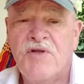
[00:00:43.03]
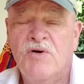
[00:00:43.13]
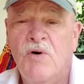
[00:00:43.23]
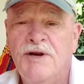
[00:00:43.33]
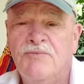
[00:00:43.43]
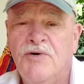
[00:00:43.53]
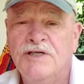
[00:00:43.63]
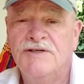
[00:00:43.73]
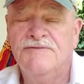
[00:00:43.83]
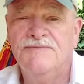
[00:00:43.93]
quite
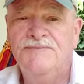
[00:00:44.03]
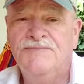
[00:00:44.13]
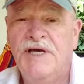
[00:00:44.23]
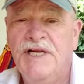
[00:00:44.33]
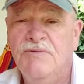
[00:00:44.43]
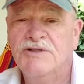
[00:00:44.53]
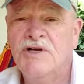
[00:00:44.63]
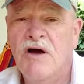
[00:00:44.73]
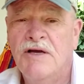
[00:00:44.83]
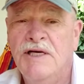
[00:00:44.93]
impressive. And he was
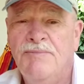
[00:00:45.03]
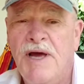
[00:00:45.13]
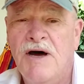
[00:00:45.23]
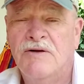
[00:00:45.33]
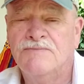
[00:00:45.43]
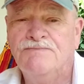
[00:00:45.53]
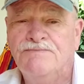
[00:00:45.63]
talking about,